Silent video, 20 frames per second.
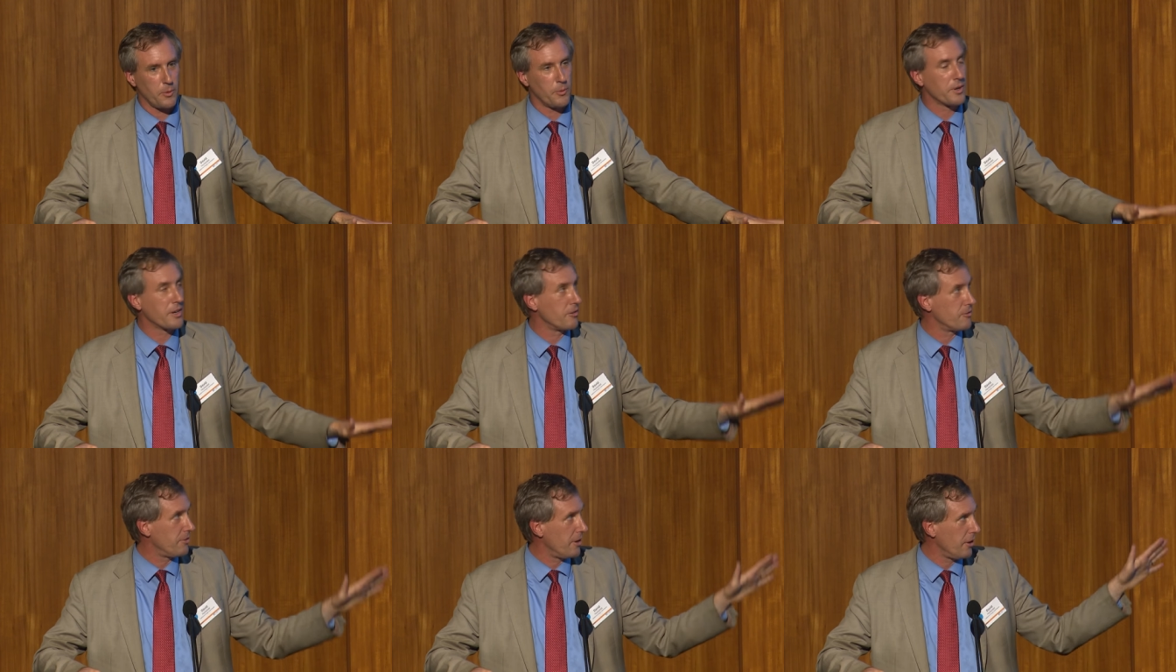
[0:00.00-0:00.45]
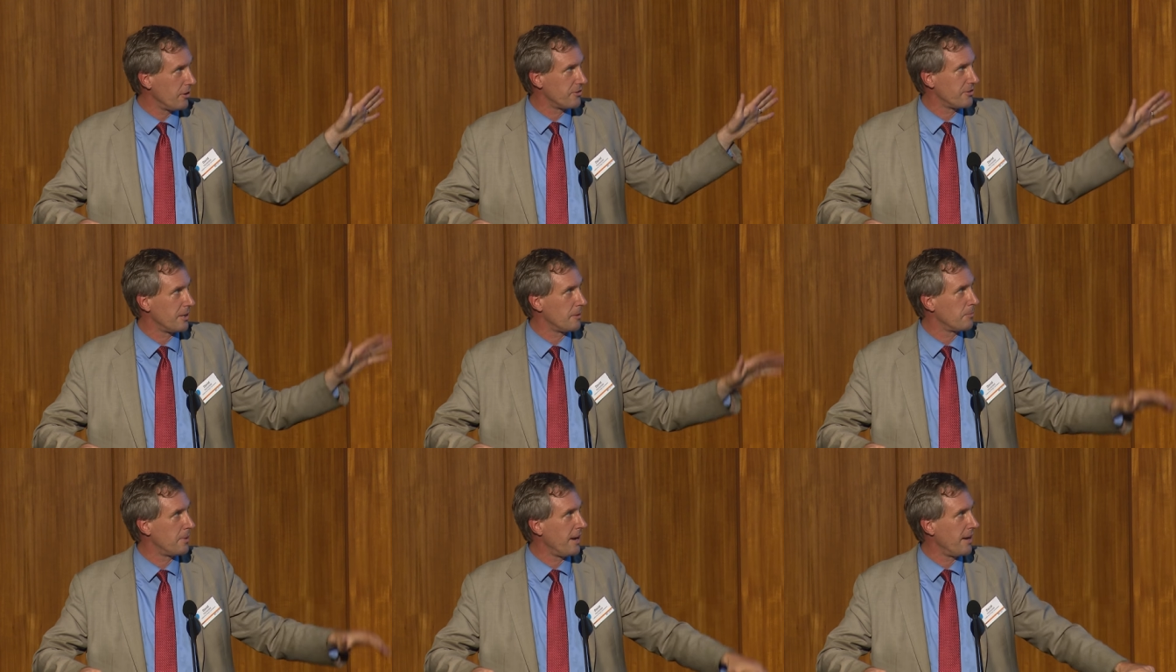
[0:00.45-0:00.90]
and we can follow
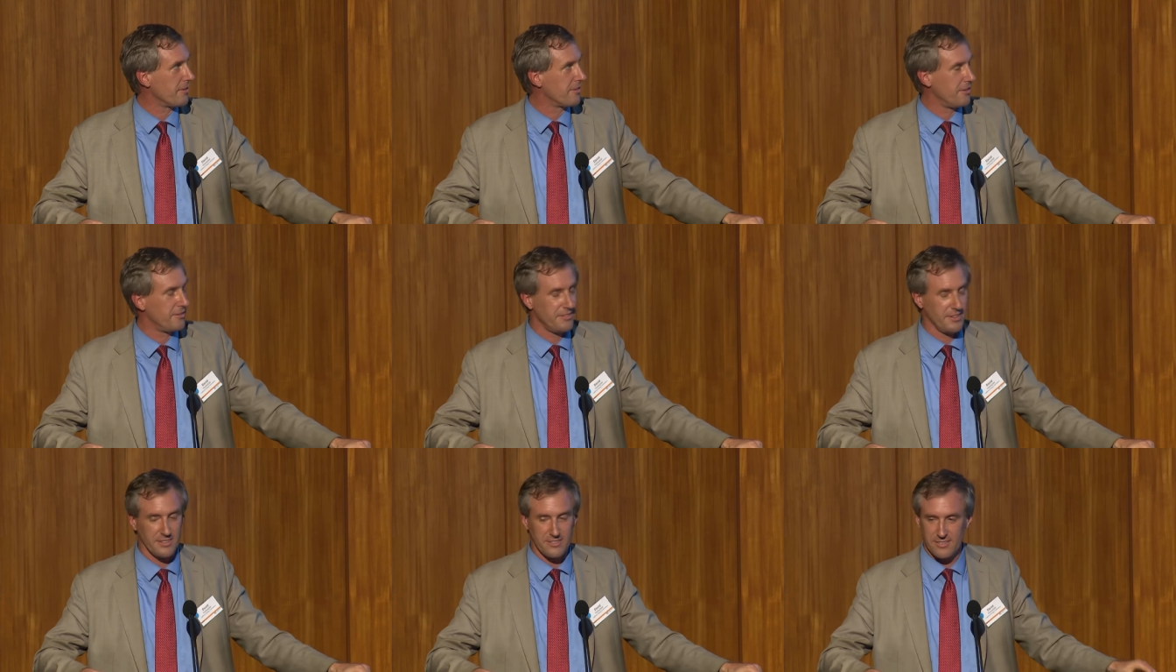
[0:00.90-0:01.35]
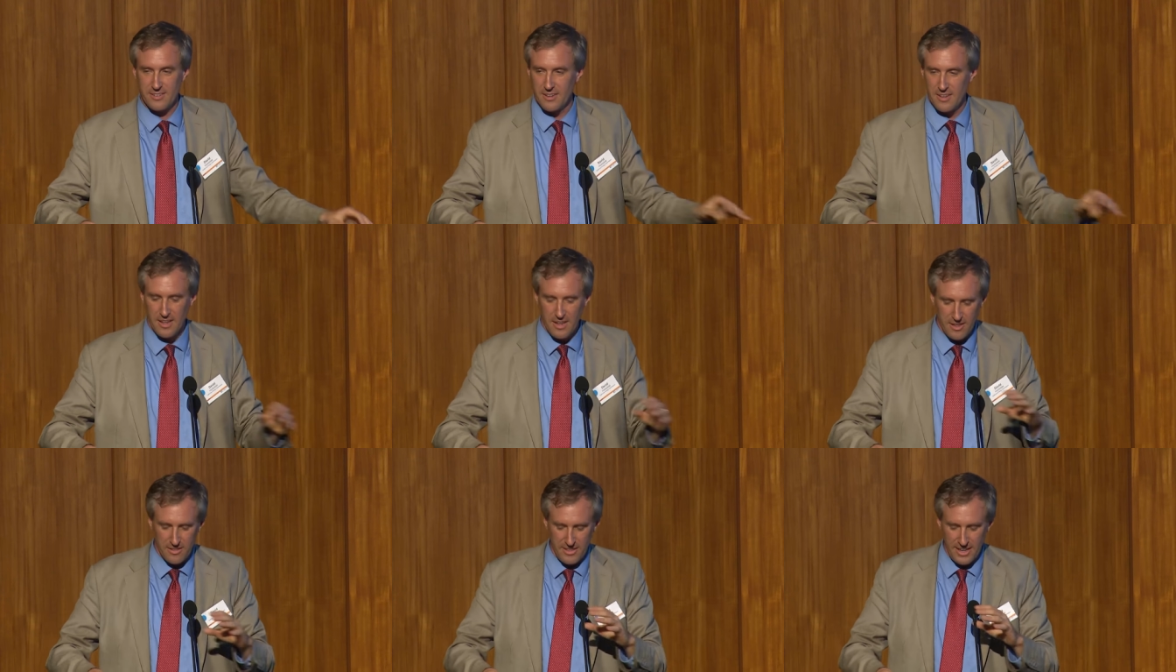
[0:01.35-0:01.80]
the same path as these.
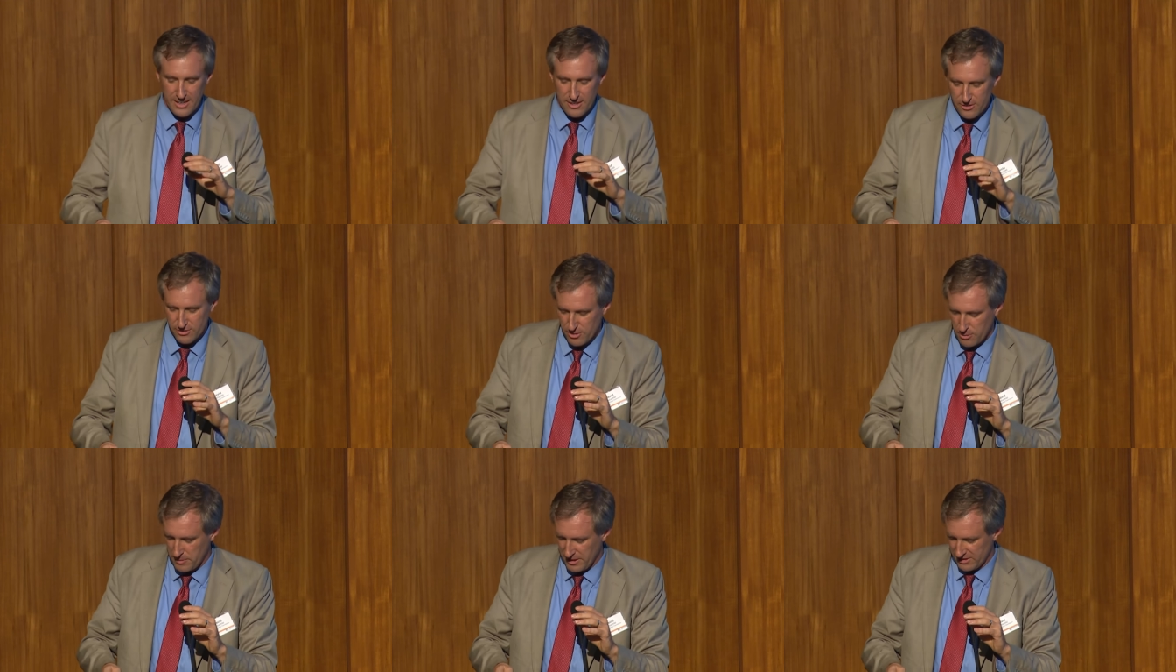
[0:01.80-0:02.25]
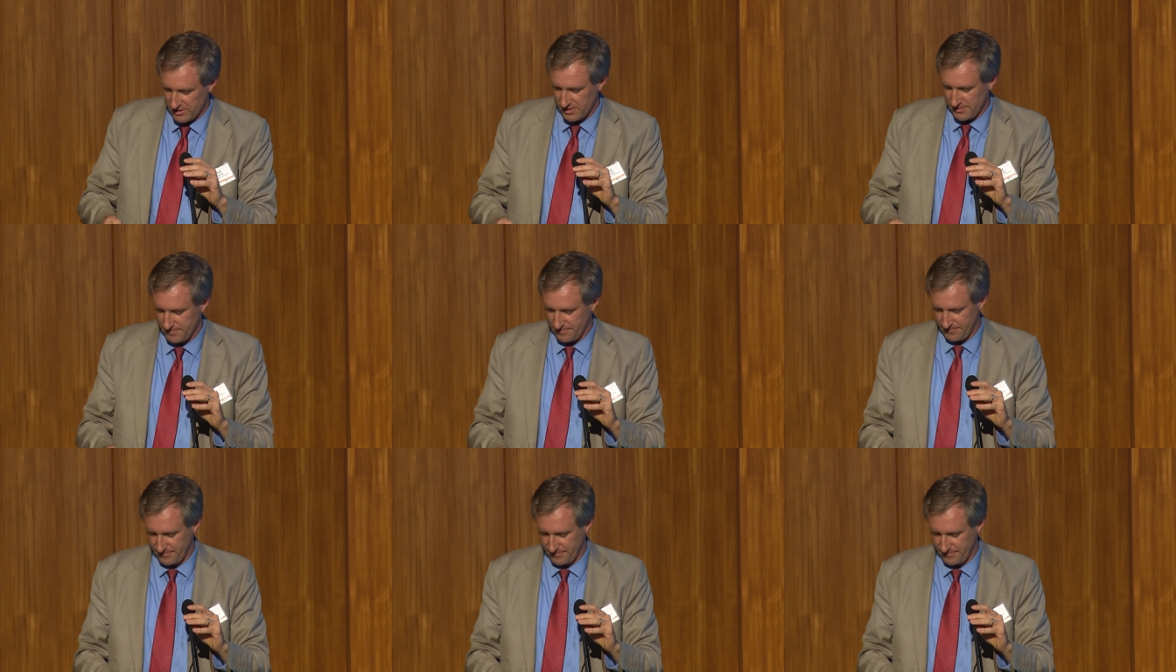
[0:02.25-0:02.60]
Thank you so much.